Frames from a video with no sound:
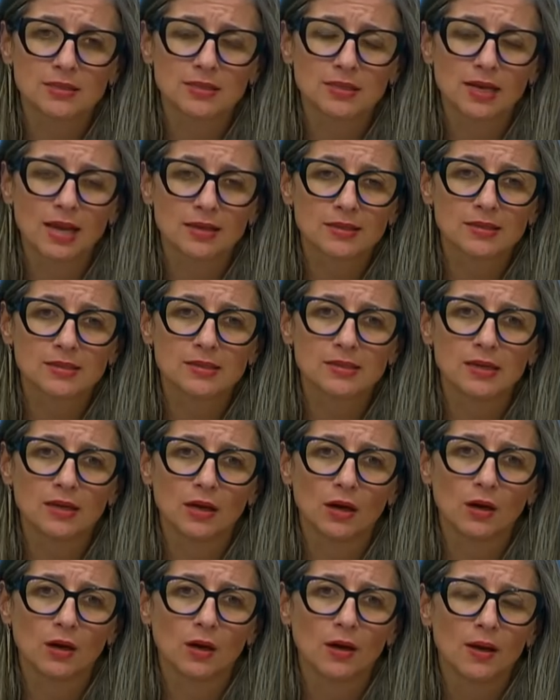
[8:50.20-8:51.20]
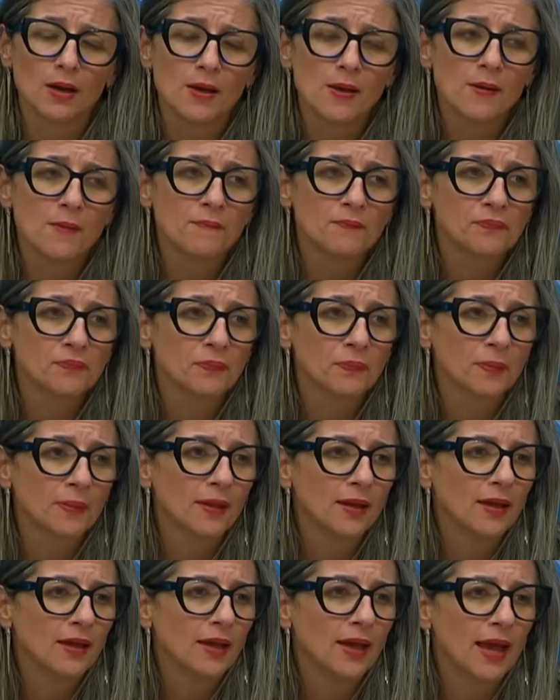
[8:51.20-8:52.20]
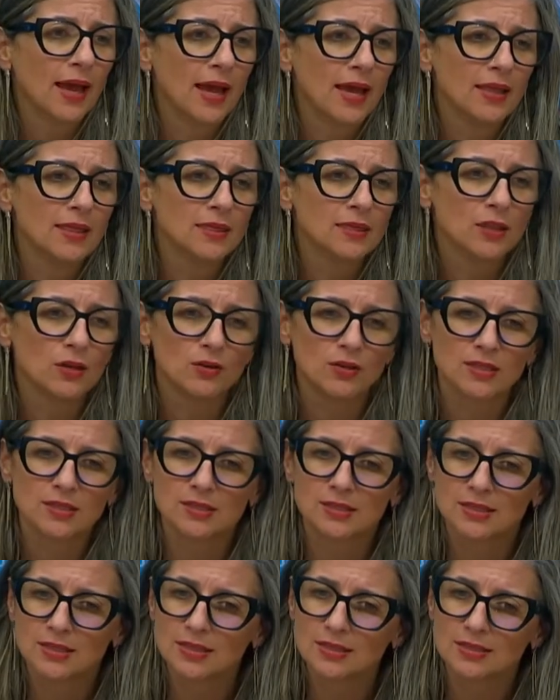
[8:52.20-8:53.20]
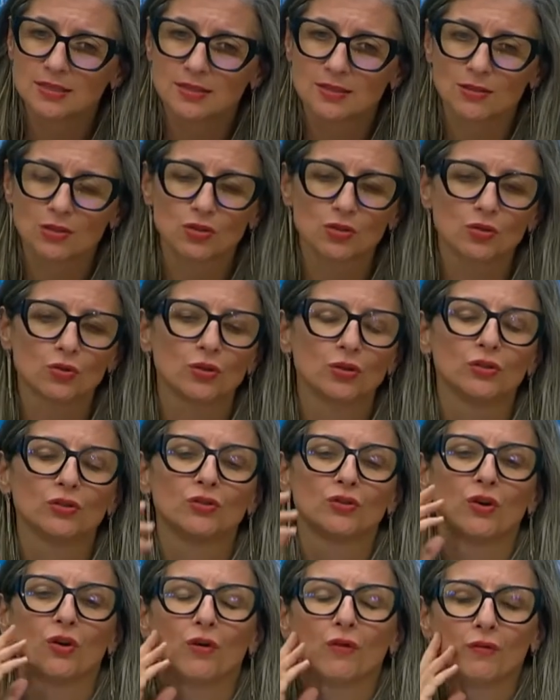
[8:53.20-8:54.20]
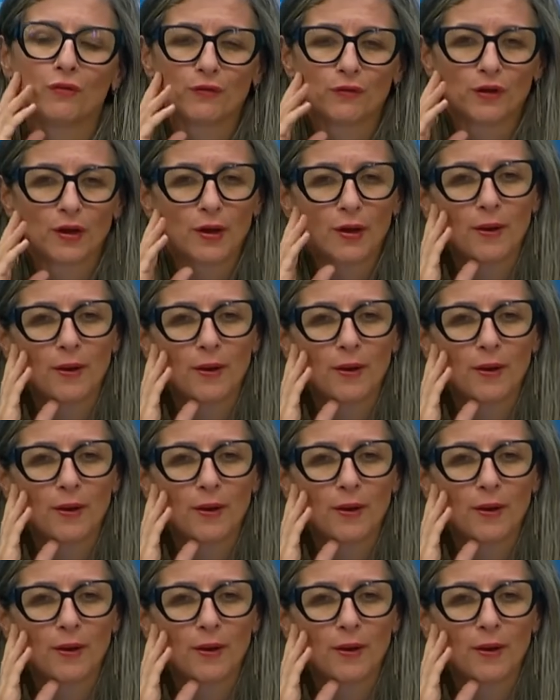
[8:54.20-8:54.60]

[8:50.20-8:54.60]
last year. And there is this sort of